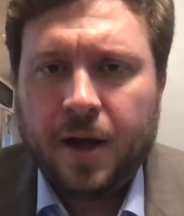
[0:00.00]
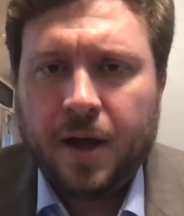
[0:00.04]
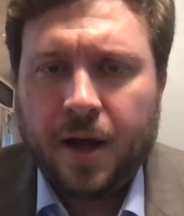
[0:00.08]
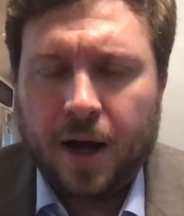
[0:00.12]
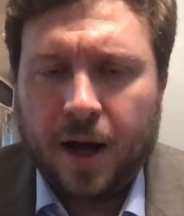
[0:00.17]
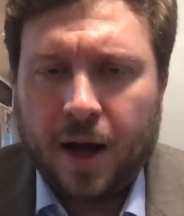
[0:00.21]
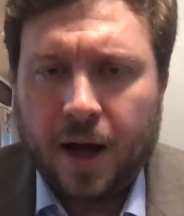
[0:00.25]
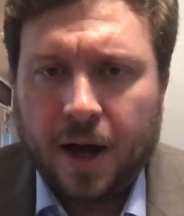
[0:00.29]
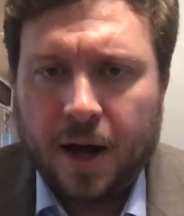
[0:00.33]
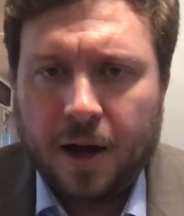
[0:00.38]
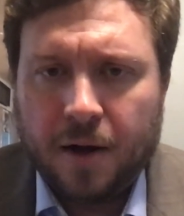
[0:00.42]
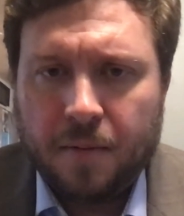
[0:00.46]

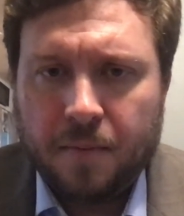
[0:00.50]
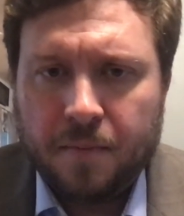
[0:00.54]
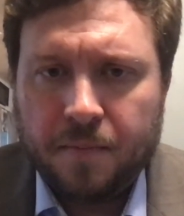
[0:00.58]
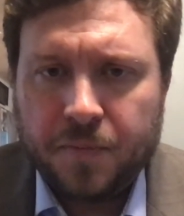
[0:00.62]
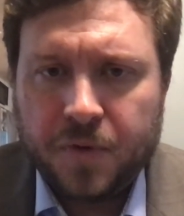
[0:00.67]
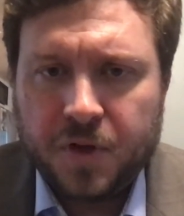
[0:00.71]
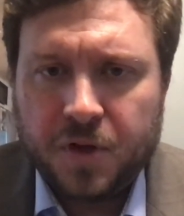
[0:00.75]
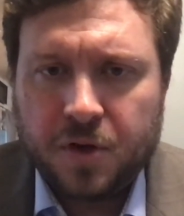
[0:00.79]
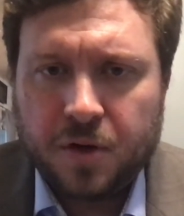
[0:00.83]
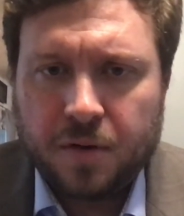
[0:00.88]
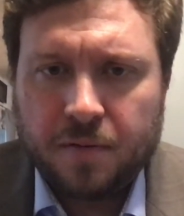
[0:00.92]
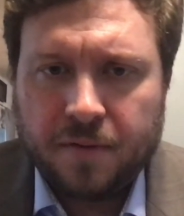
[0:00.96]

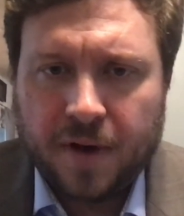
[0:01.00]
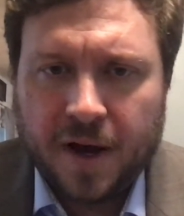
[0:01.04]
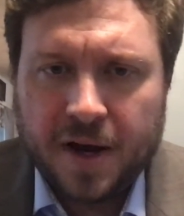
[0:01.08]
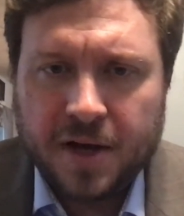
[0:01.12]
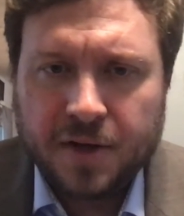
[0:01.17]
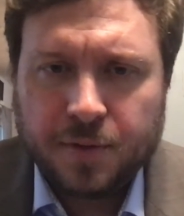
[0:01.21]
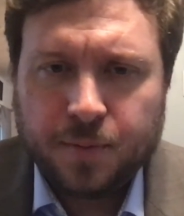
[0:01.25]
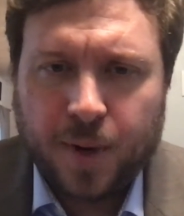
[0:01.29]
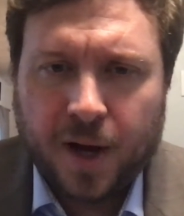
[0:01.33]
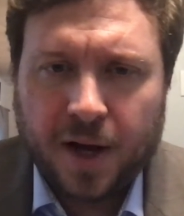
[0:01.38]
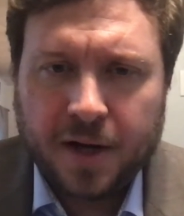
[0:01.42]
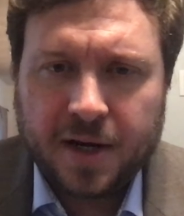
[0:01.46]
You can find
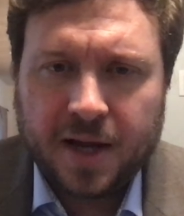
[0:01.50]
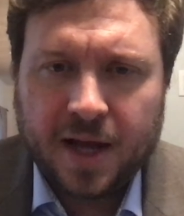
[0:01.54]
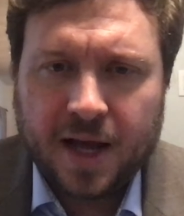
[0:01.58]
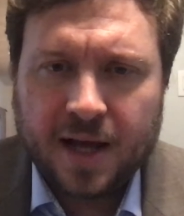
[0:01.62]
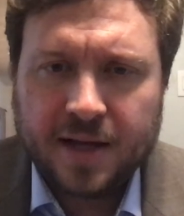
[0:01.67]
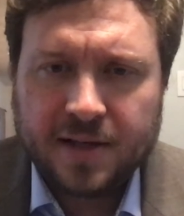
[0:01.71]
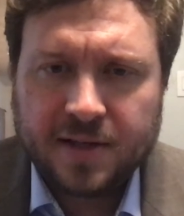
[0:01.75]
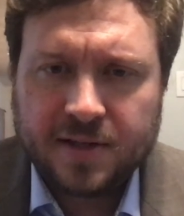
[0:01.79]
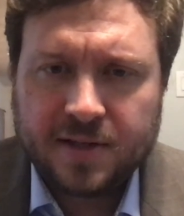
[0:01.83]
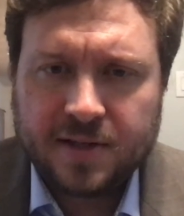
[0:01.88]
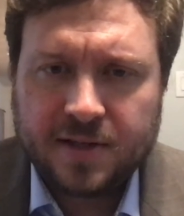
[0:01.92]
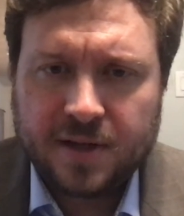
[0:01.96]
his
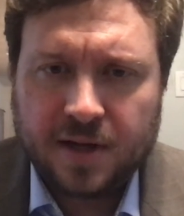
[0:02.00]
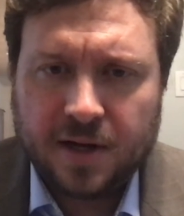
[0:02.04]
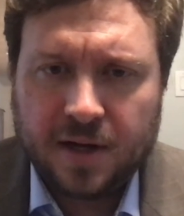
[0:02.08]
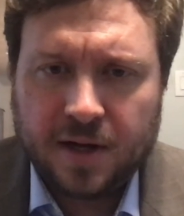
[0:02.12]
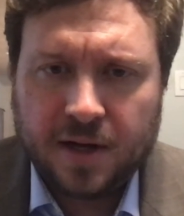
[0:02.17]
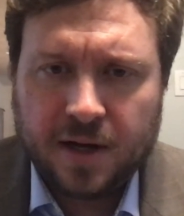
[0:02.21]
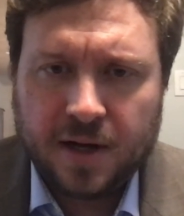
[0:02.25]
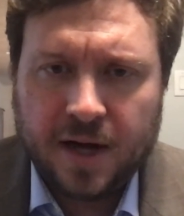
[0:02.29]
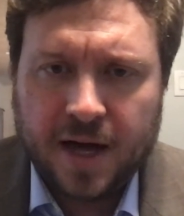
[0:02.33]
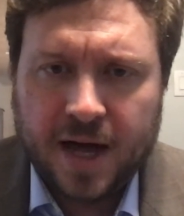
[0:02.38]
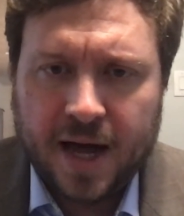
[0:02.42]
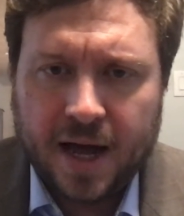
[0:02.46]
podcast
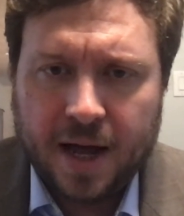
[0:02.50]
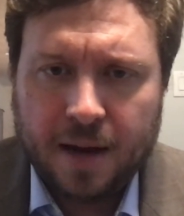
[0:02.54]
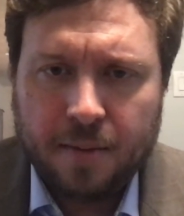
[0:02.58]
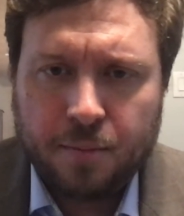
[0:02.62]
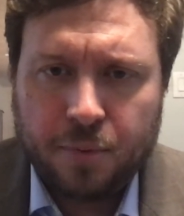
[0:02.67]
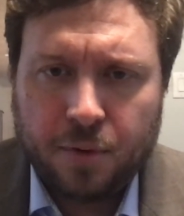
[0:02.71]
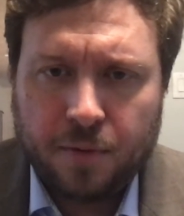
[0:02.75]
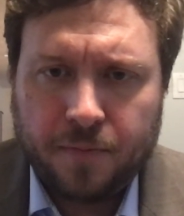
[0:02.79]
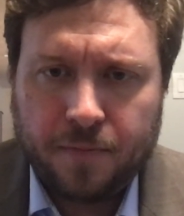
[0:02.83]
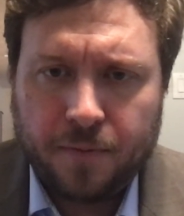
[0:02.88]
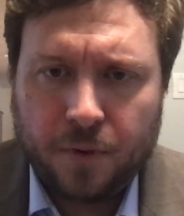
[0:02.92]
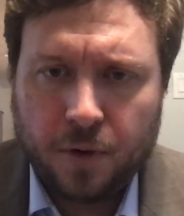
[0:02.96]
at
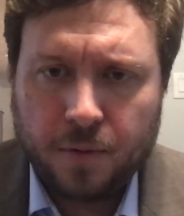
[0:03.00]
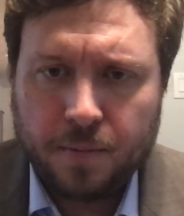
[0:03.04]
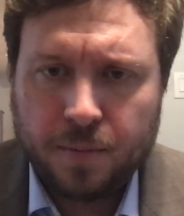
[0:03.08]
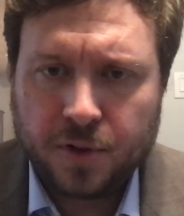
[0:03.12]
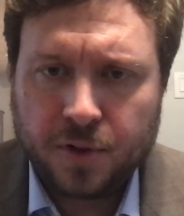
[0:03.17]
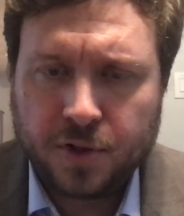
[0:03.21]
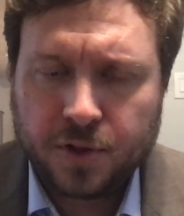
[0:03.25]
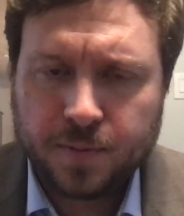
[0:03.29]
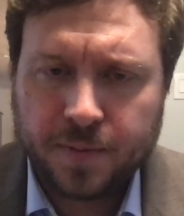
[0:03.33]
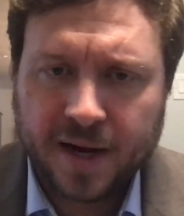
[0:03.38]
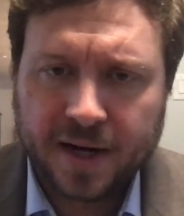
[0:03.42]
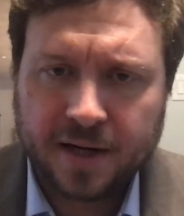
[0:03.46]
Preferred
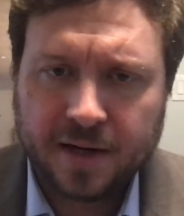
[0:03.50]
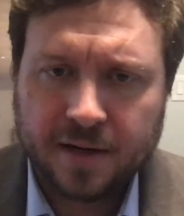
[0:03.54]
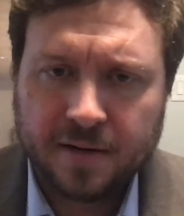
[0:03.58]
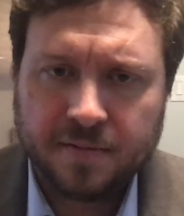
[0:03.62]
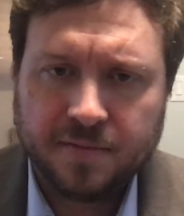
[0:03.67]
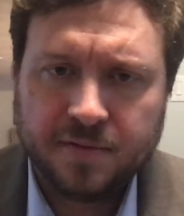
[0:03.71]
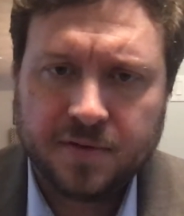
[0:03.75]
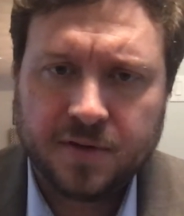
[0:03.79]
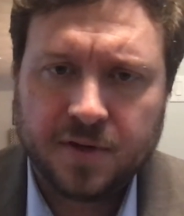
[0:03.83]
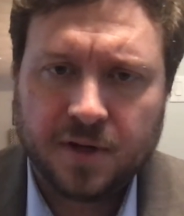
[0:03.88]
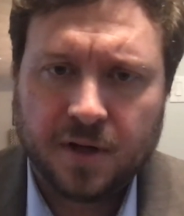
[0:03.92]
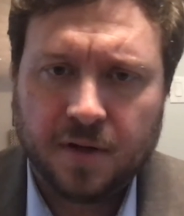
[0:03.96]

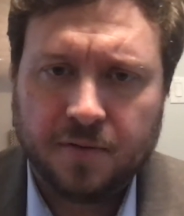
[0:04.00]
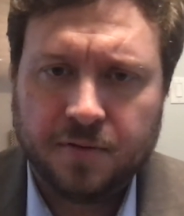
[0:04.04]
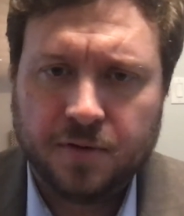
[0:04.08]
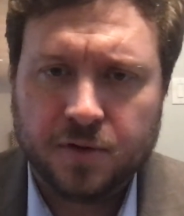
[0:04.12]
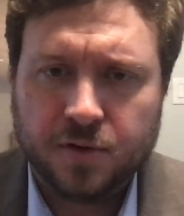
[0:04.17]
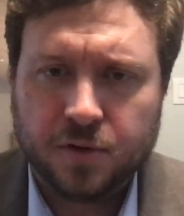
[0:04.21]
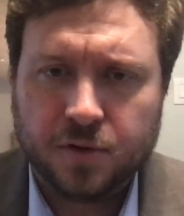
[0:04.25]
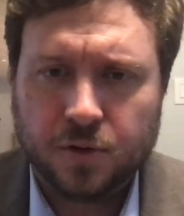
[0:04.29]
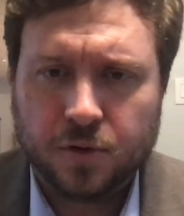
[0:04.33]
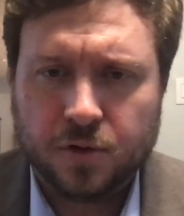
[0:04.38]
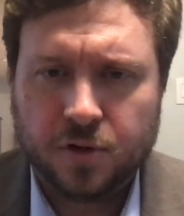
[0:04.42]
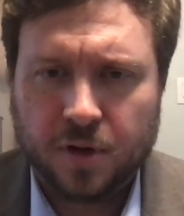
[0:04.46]
Perspectives if you
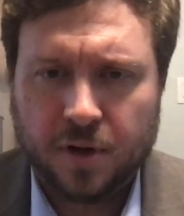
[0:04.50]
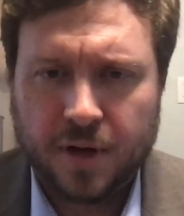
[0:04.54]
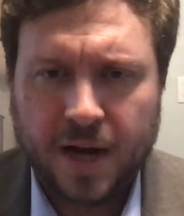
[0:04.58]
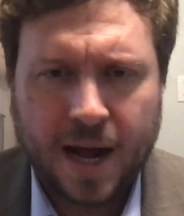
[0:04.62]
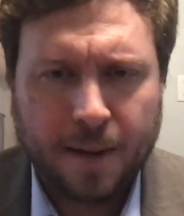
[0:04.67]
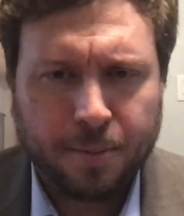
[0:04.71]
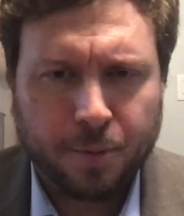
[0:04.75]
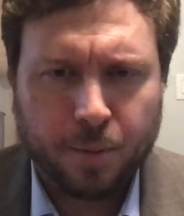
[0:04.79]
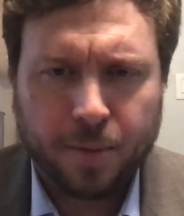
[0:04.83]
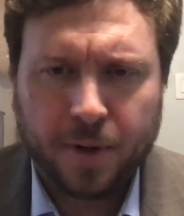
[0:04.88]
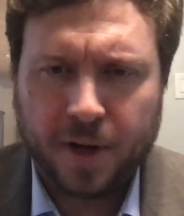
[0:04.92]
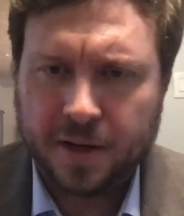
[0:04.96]
search on
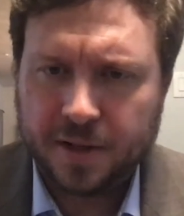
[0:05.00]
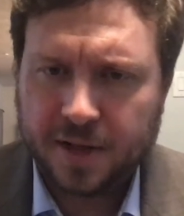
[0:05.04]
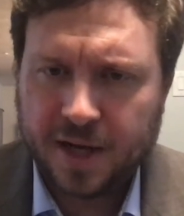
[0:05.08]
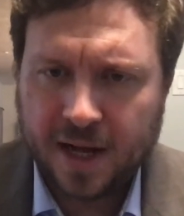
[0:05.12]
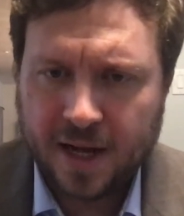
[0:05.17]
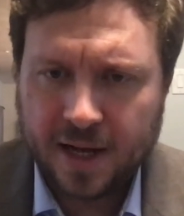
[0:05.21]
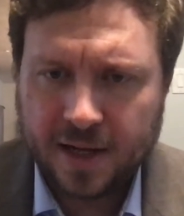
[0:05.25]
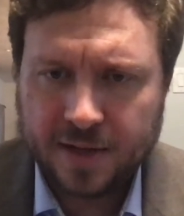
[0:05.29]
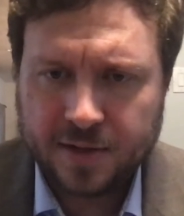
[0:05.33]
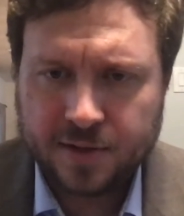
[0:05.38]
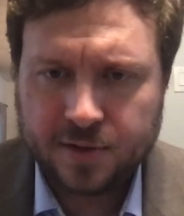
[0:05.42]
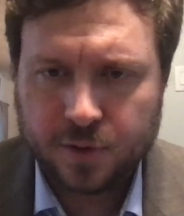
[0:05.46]
Apple
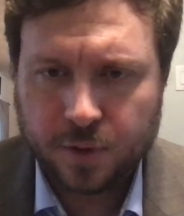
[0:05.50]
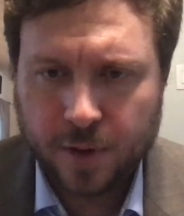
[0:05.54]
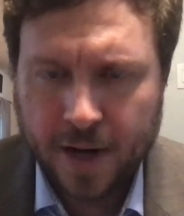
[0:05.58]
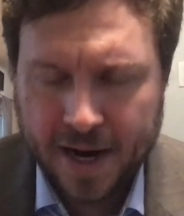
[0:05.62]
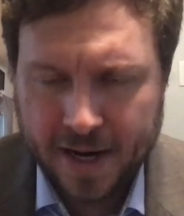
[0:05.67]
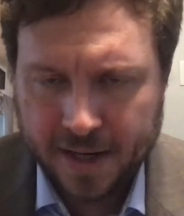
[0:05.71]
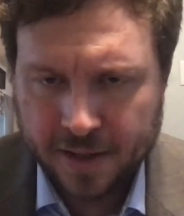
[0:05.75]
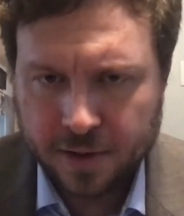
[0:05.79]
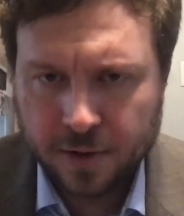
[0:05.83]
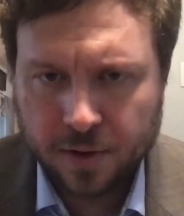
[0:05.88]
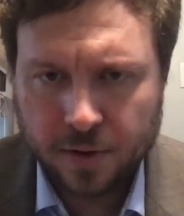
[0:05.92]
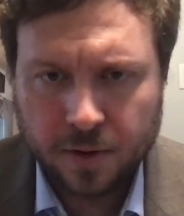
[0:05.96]
Podcasts or
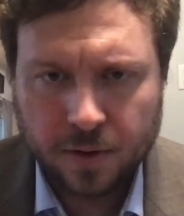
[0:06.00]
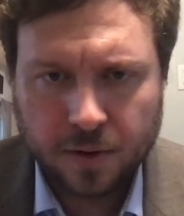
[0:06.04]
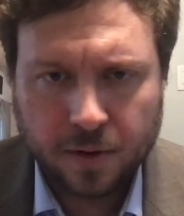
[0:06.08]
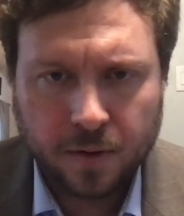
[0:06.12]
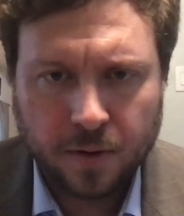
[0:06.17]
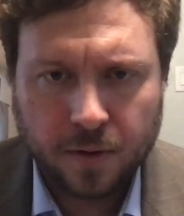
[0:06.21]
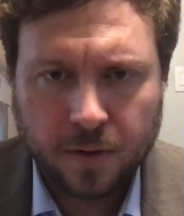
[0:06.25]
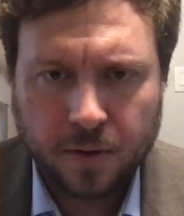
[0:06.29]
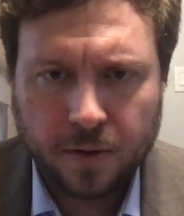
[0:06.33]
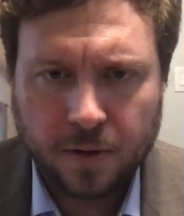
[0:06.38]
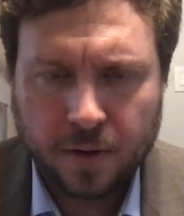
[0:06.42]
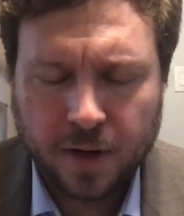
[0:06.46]
Anchor
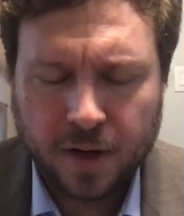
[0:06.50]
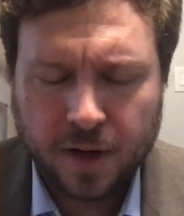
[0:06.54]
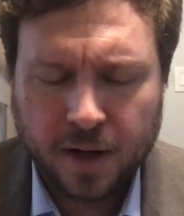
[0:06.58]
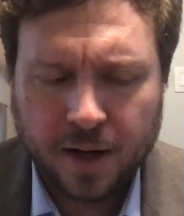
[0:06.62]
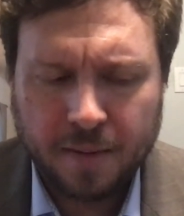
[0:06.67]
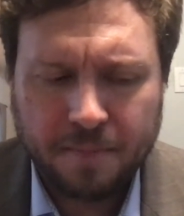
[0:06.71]
or